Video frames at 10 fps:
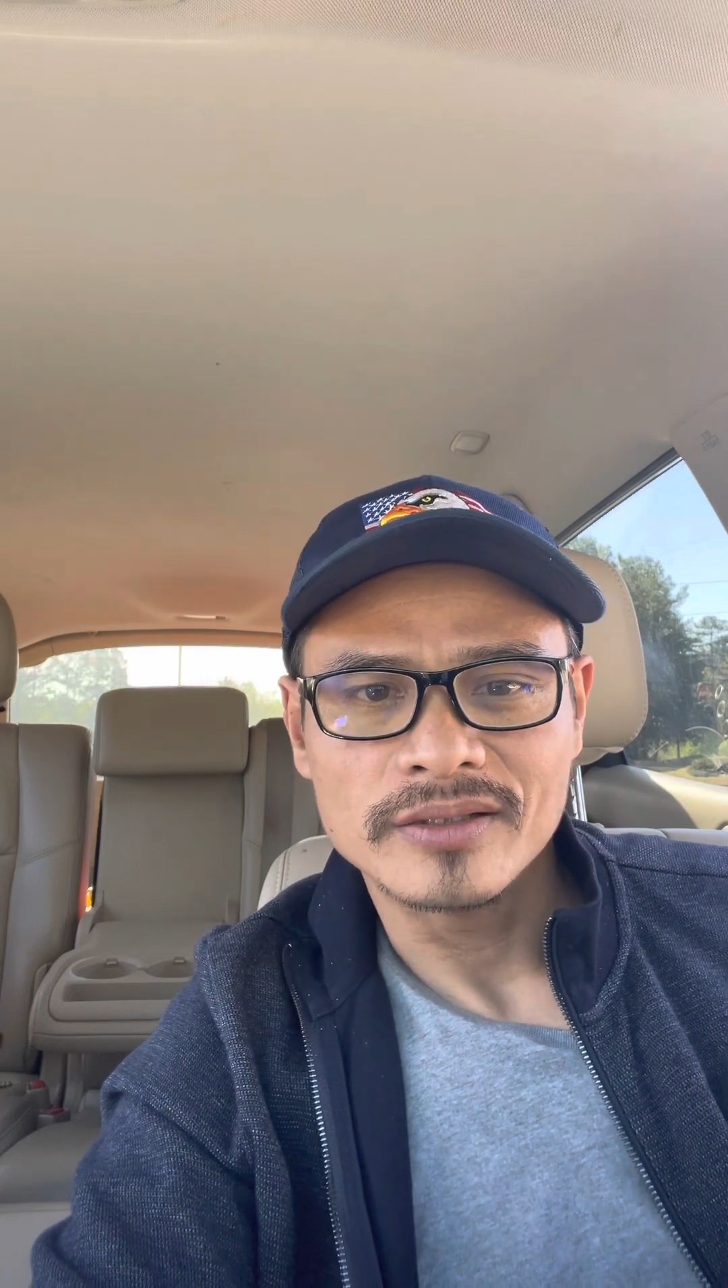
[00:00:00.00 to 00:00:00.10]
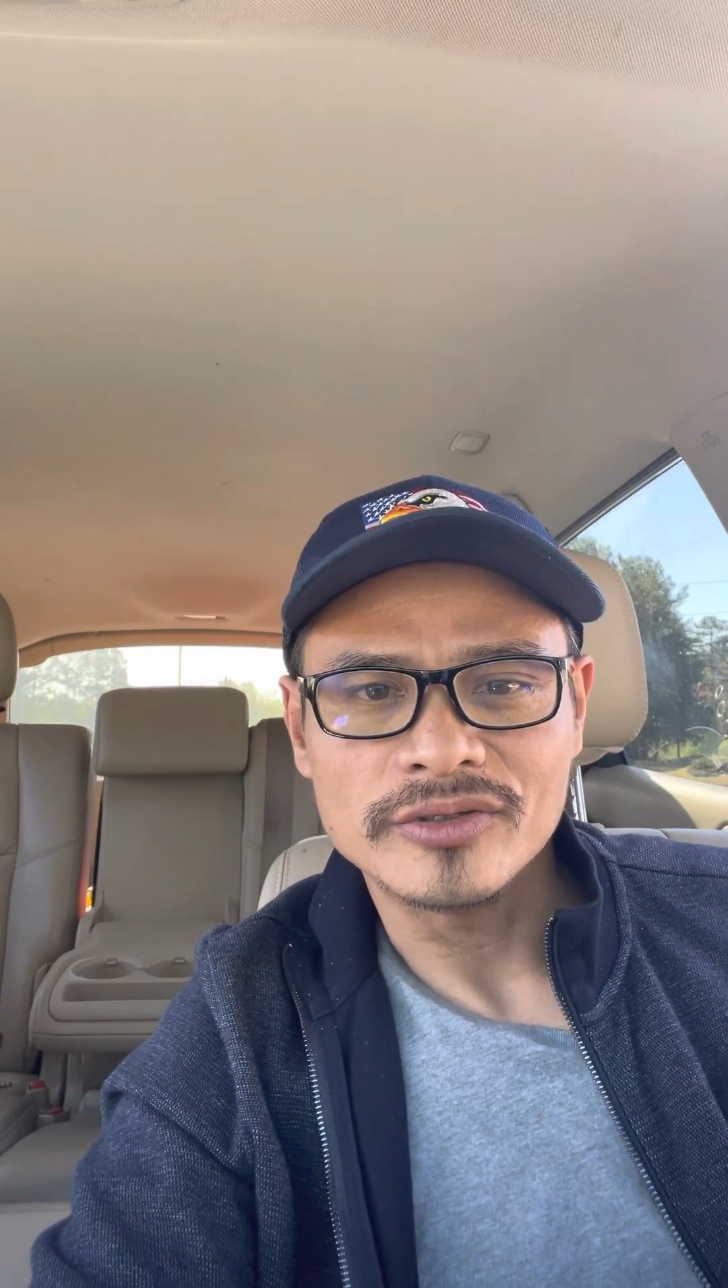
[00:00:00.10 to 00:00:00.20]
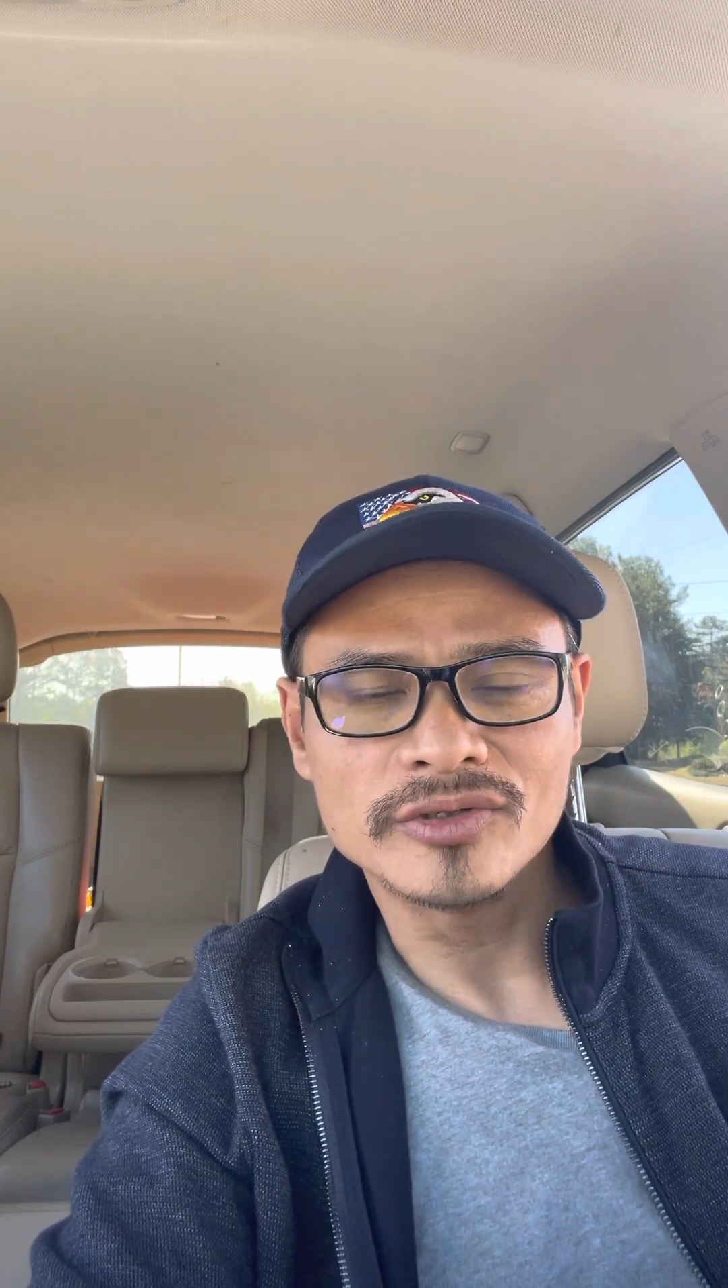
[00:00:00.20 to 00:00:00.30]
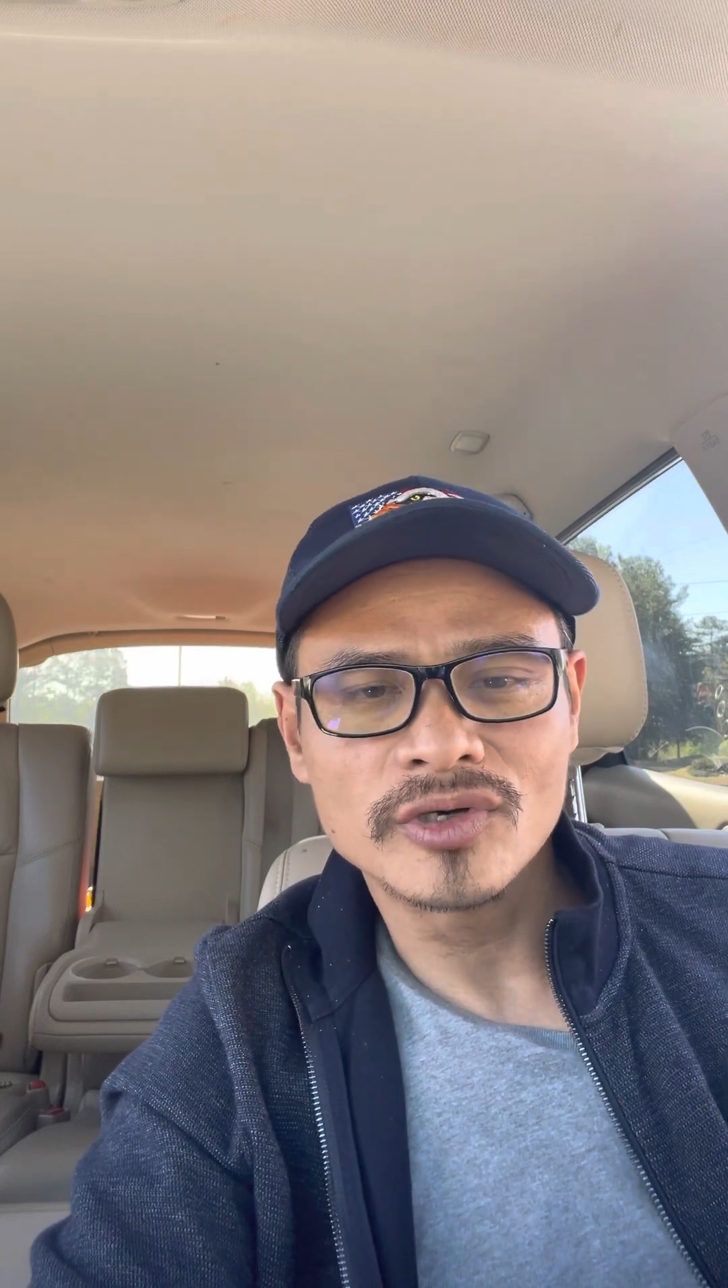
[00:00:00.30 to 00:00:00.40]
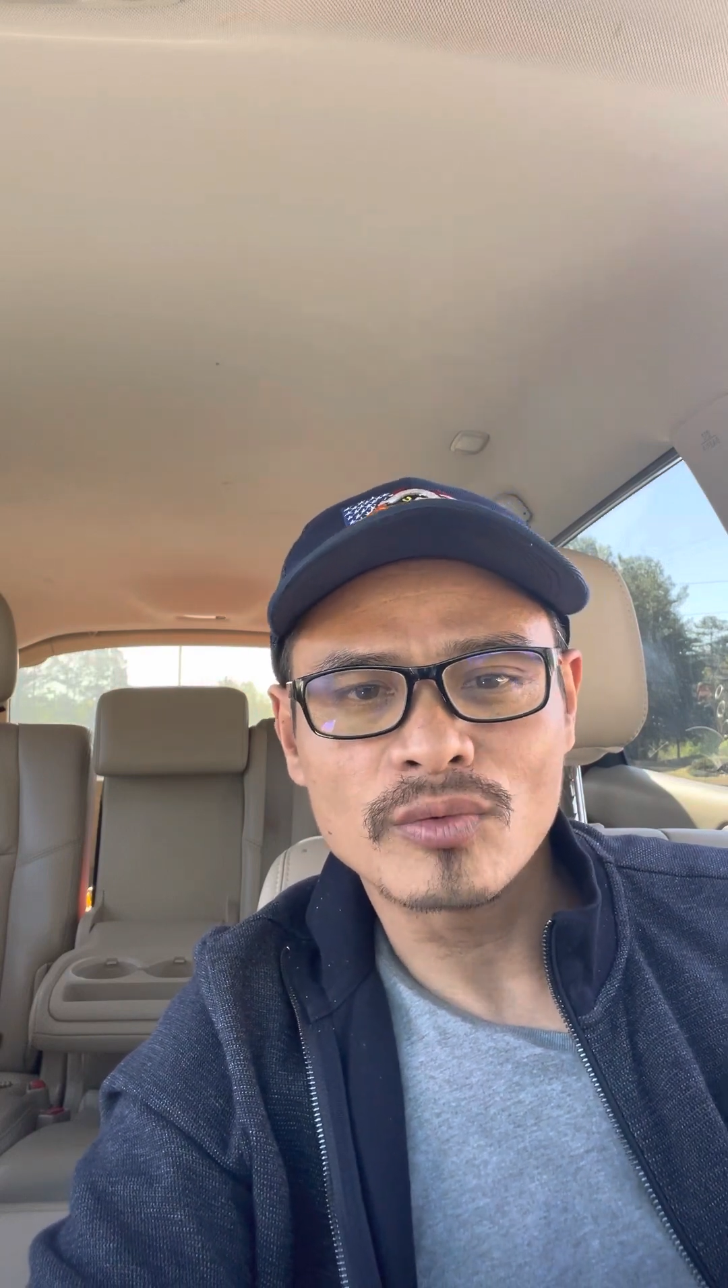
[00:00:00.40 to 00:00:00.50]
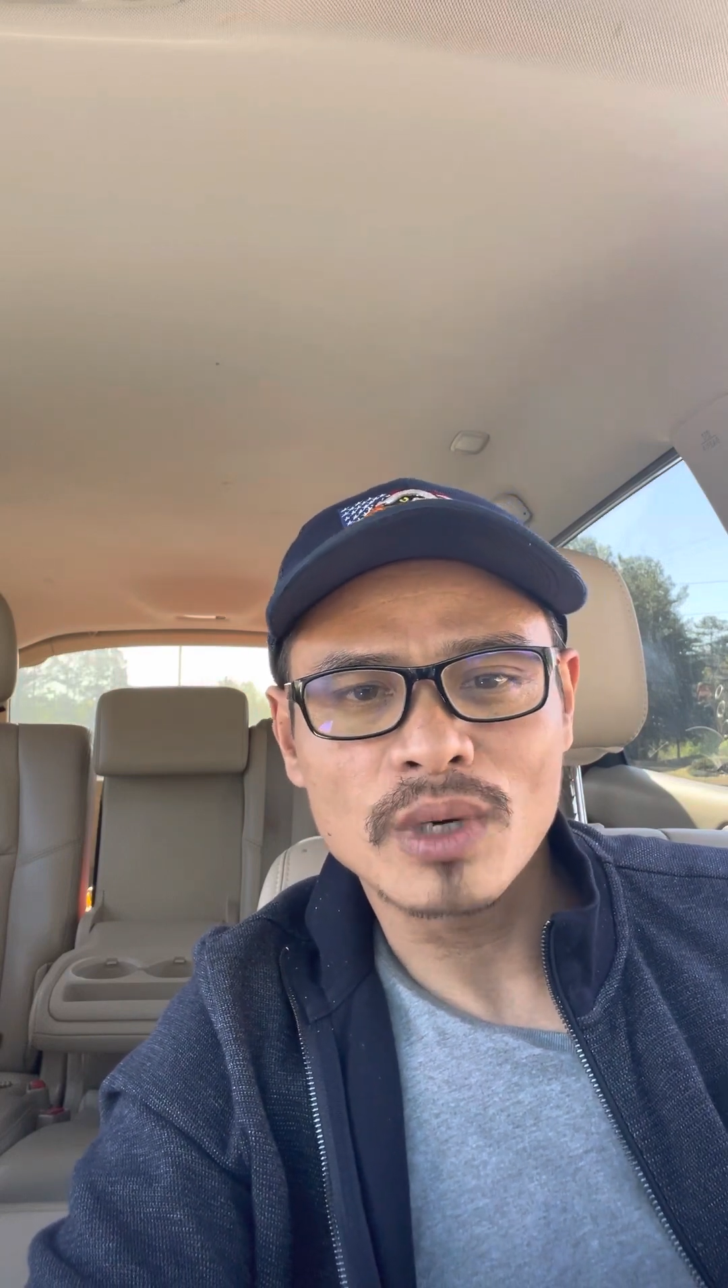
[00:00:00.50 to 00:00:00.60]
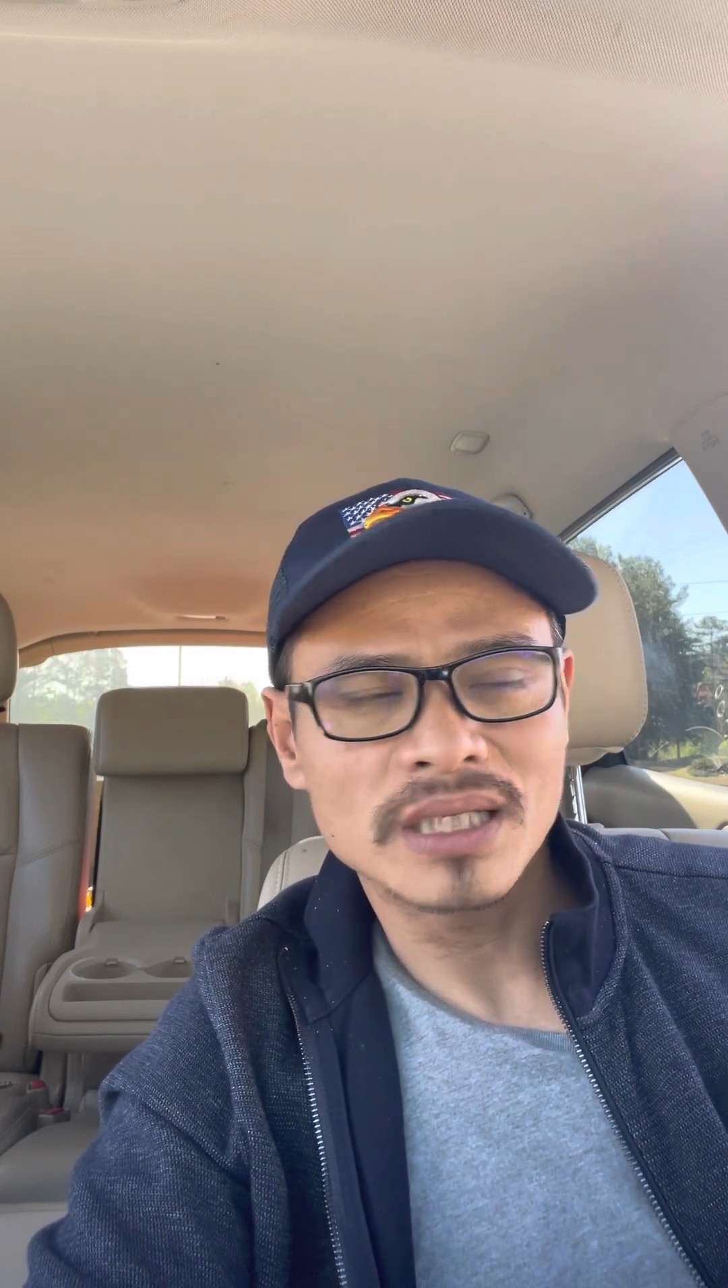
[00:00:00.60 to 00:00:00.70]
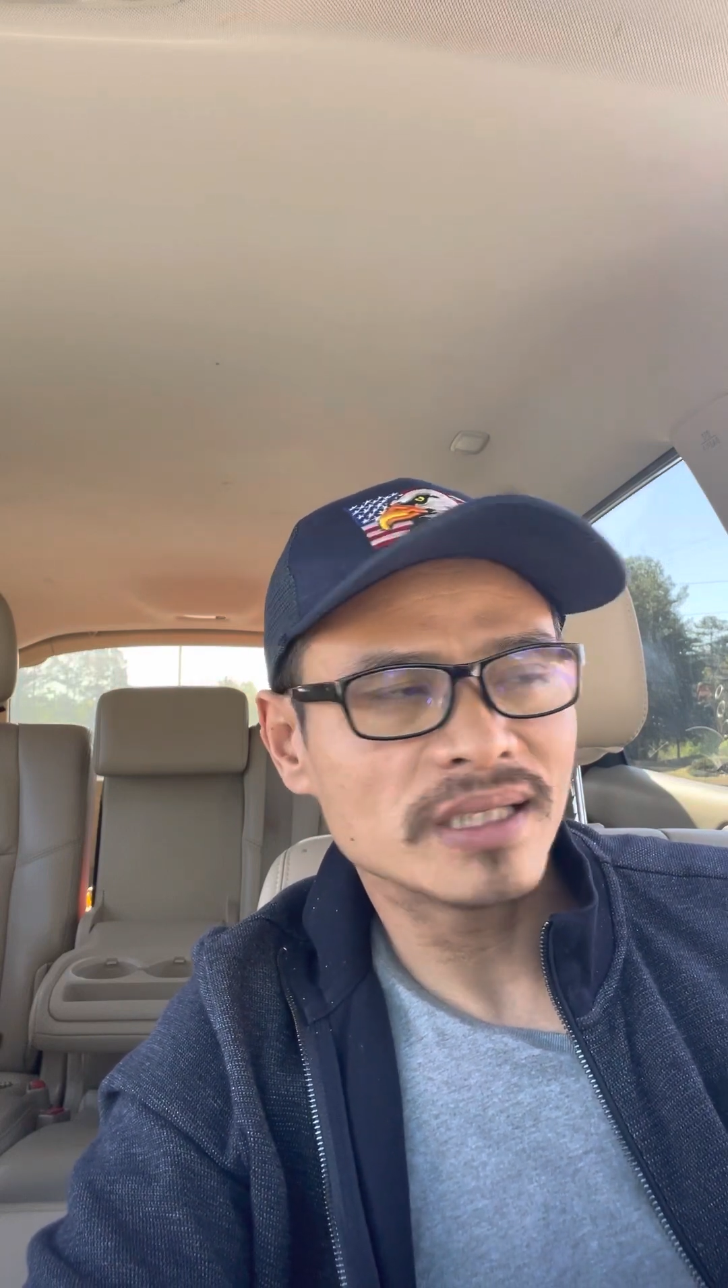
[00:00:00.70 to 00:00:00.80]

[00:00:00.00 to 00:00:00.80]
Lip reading: You know what it